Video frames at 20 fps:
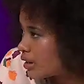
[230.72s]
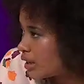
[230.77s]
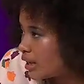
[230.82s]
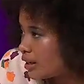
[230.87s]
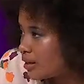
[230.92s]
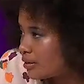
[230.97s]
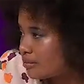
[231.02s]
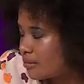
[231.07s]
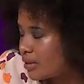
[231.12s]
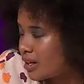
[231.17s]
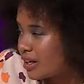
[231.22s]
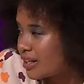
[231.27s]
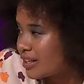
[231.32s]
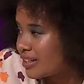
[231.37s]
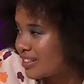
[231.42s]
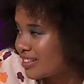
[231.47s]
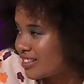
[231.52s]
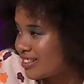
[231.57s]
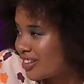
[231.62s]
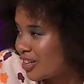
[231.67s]

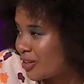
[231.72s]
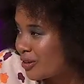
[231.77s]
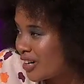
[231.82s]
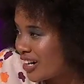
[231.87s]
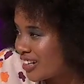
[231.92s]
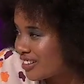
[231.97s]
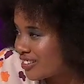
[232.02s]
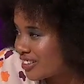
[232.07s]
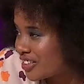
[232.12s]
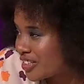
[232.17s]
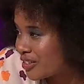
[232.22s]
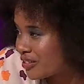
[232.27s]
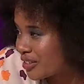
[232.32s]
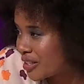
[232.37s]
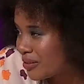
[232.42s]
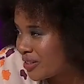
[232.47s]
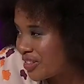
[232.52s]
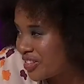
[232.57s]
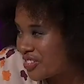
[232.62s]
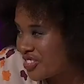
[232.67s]
I wholeheartedly
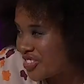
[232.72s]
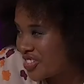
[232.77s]
agree with you,